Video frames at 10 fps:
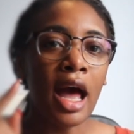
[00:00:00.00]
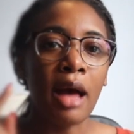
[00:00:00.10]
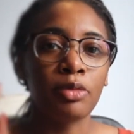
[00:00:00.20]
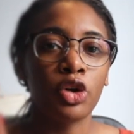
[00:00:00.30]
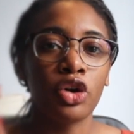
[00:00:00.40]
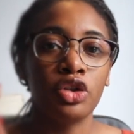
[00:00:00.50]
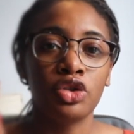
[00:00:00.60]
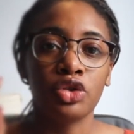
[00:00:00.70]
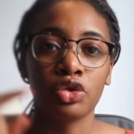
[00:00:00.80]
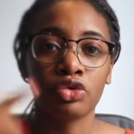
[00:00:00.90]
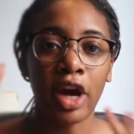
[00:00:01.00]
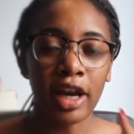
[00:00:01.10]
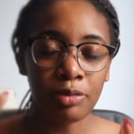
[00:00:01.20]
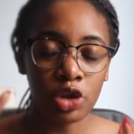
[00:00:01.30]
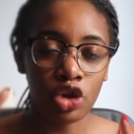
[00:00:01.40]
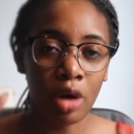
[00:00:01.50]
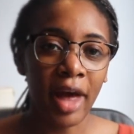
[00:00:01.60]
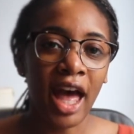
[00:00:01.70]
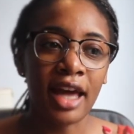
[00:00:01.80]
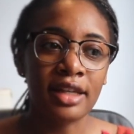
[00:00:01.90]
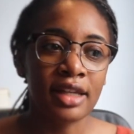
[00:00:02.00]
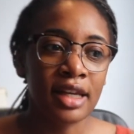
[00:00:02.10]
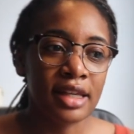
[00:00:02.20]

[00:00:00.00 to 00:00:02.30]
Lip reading: I'm going to write up the job ad,